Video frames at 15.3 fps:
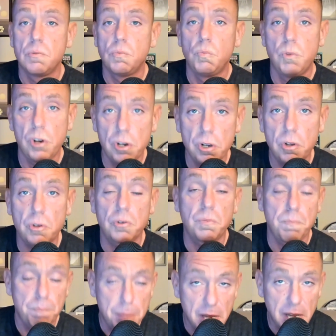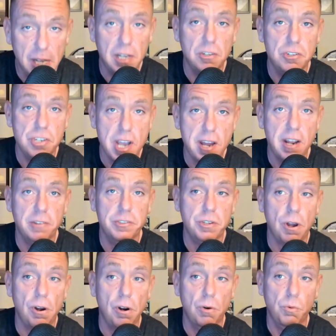Real big shout out to
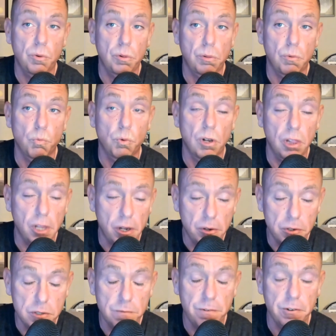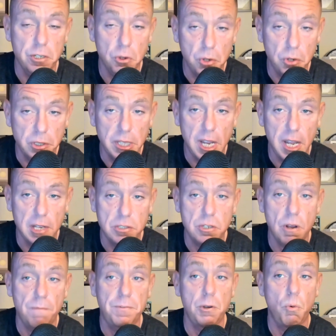R. Rolos for doing that.
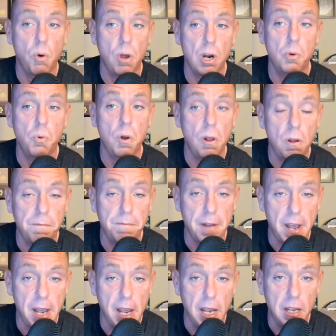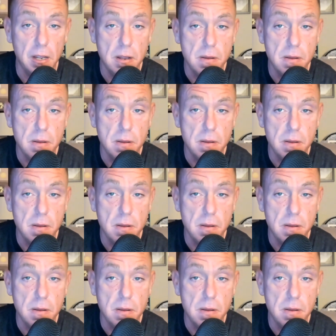So if you want to qualify,